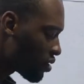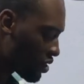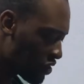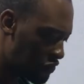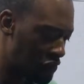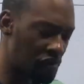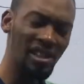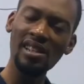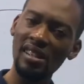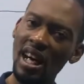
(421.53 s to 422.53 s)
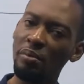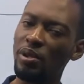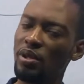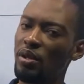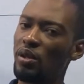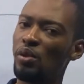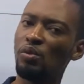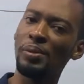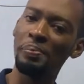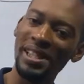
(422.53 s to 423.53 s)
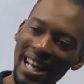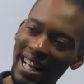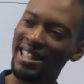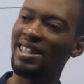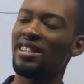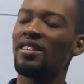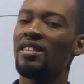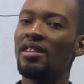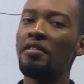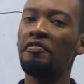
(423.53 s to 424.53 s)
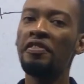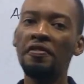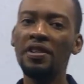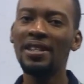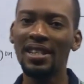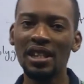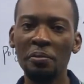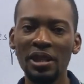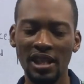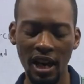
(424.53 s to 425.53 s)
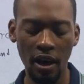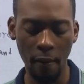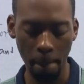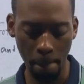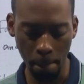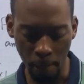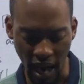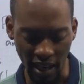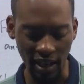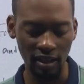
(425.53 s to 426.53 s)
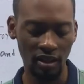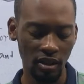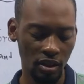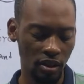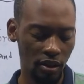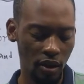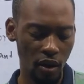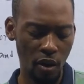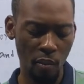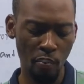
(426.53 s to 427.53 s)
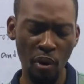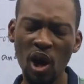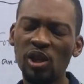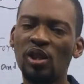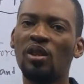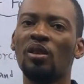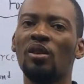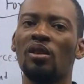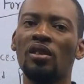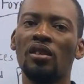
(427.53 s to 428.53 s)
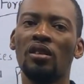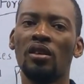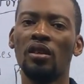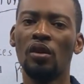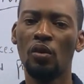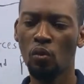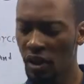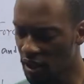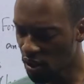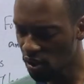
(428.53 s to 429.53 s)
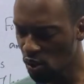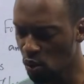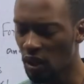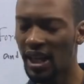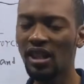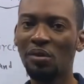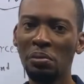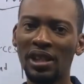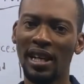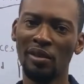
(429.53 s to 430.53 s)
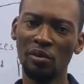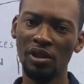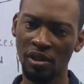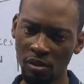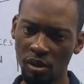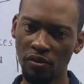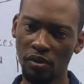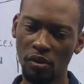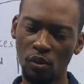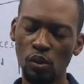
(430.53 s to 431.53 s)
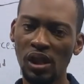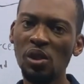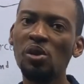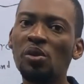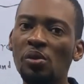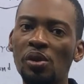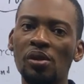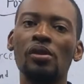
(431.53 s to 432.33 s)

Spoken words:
the 15 grams will be at the 50 centimeter mark. But we don't know whether this meter rule is uniform. We are not told